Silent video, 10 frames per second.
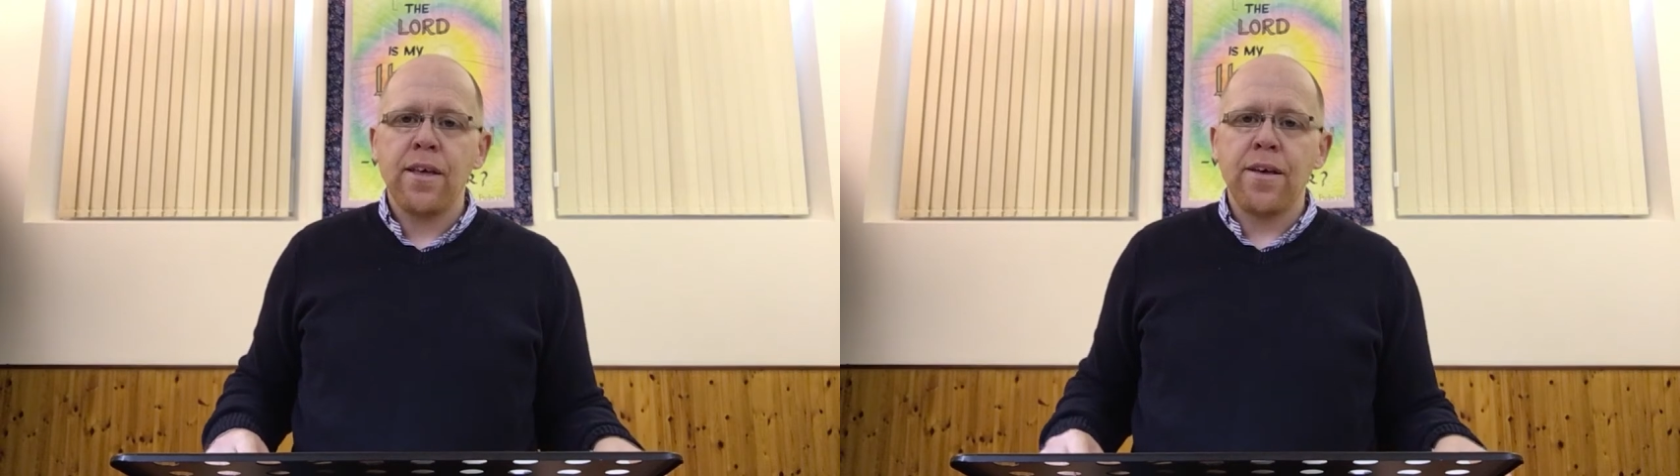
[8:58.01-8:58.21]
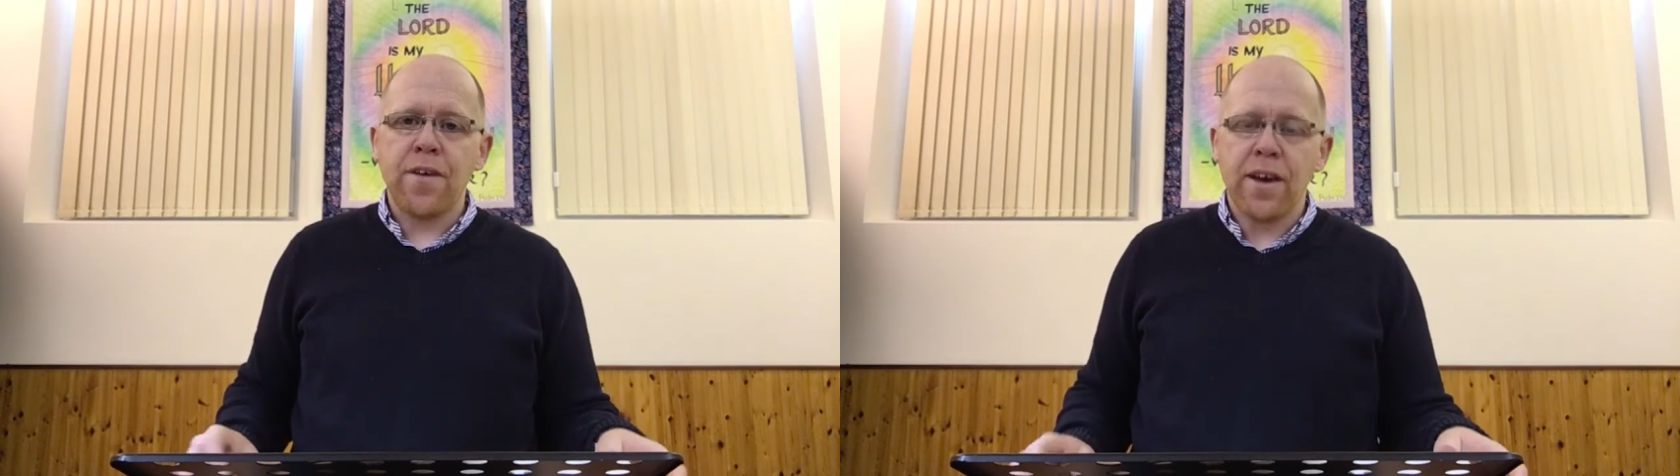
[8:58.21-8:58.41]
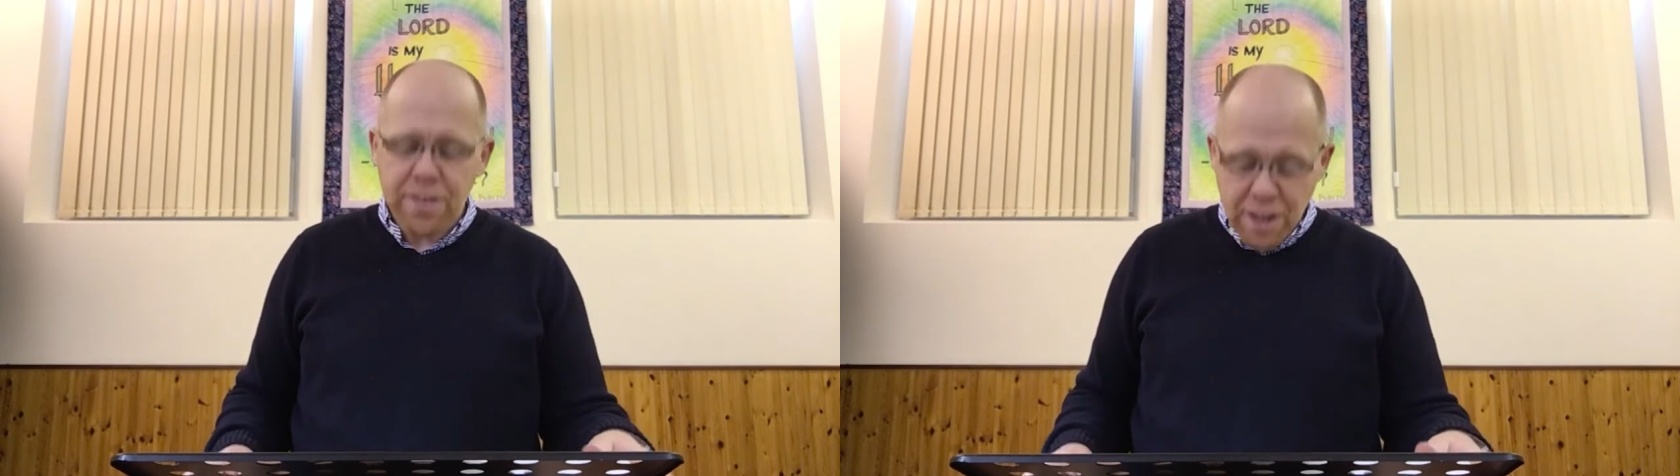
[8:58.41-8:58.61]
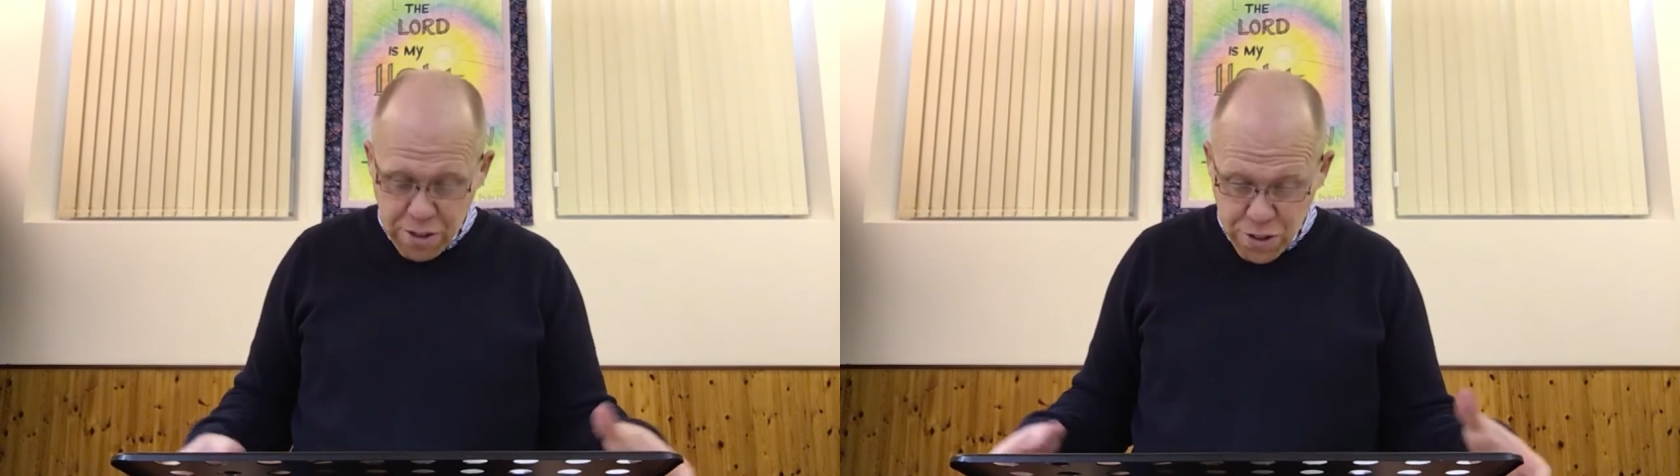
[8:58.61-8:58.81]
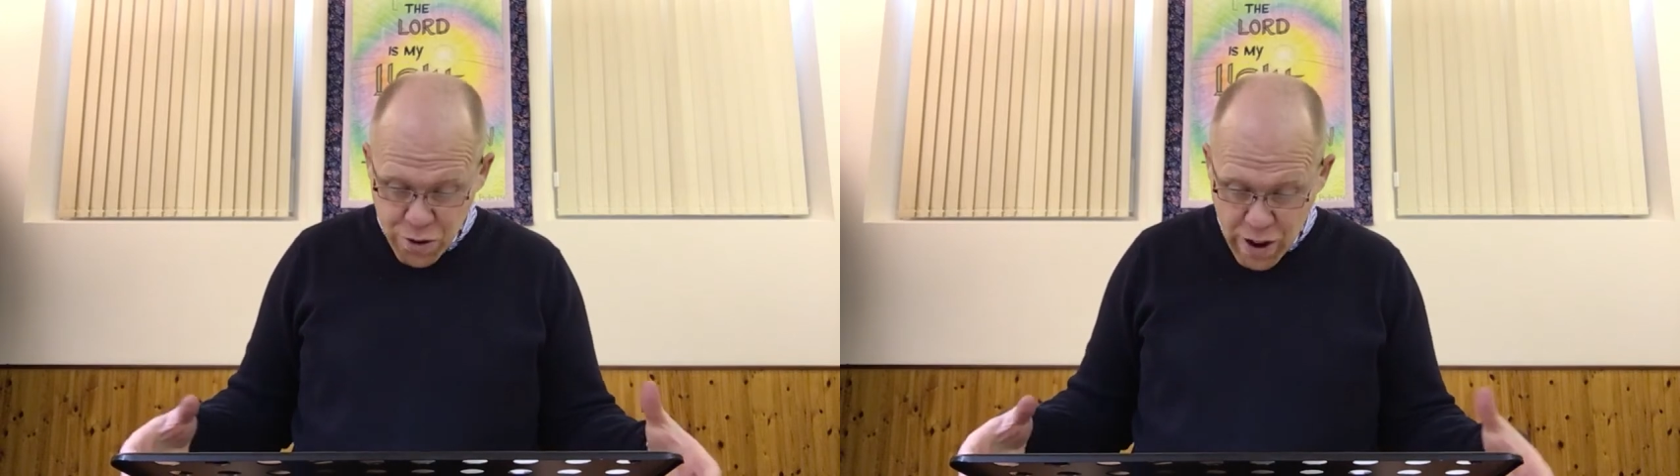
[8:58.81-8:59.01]
if anything
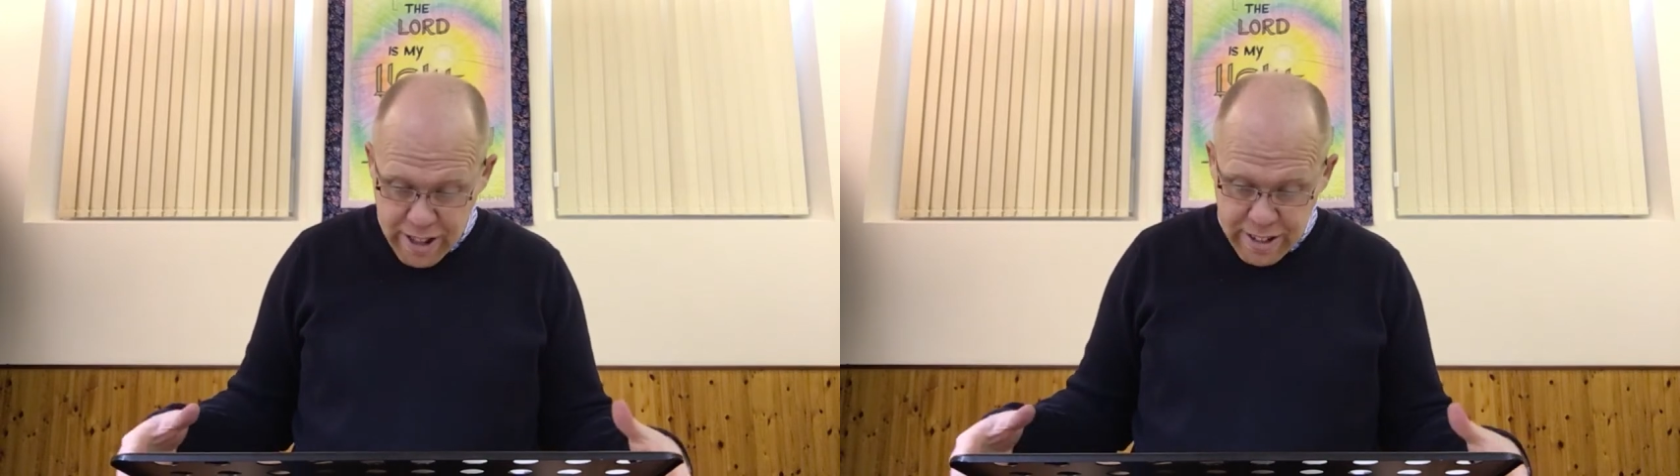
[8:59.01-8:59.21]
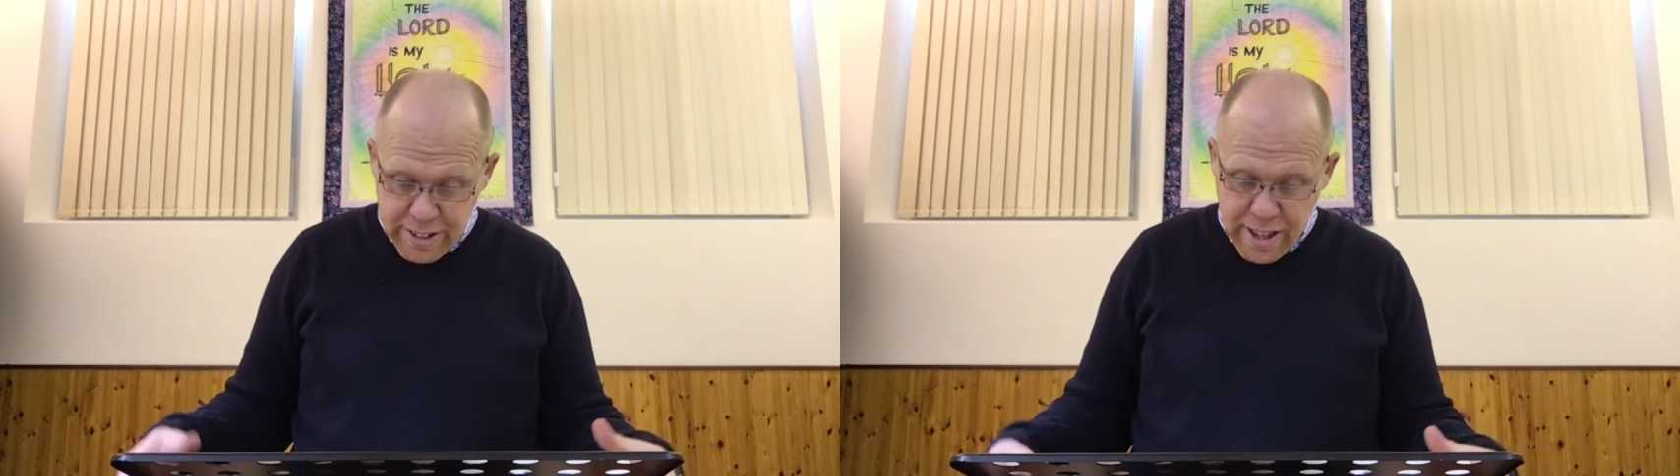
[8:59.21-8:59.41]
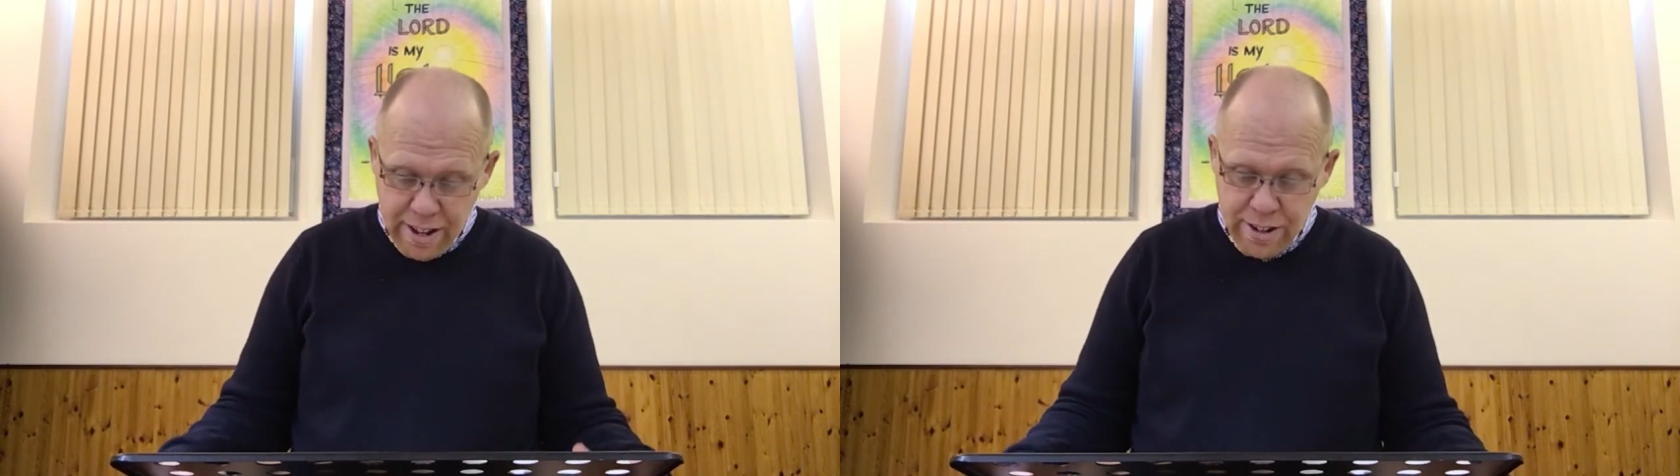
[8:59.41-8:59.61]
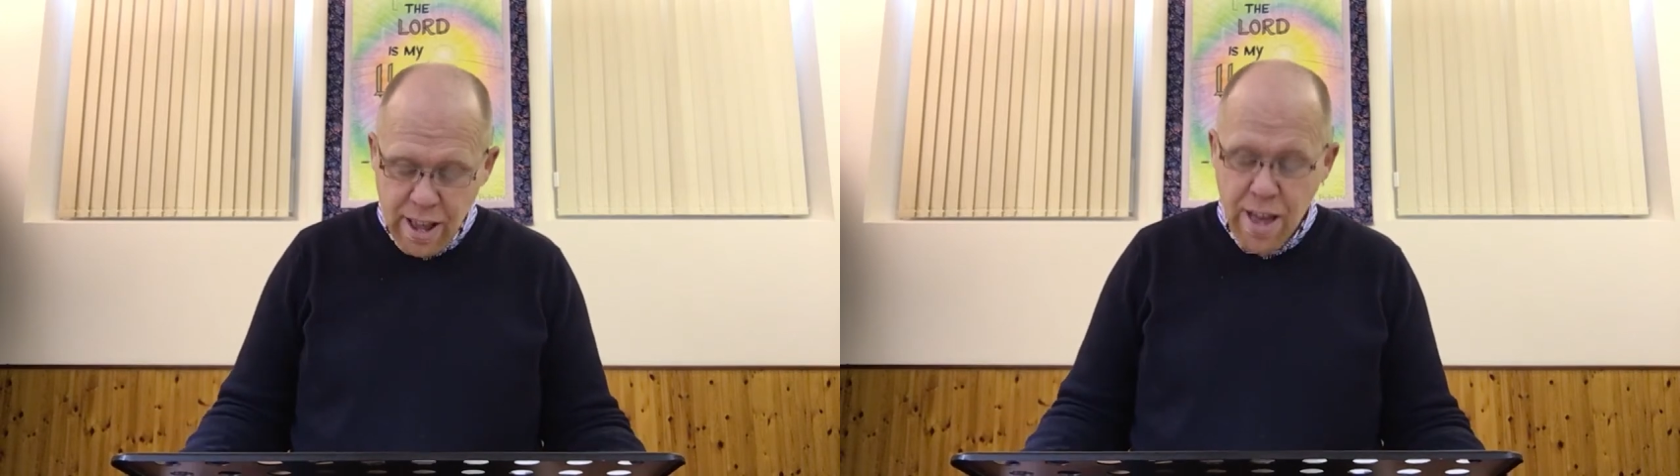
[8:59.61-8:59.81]
threatens that,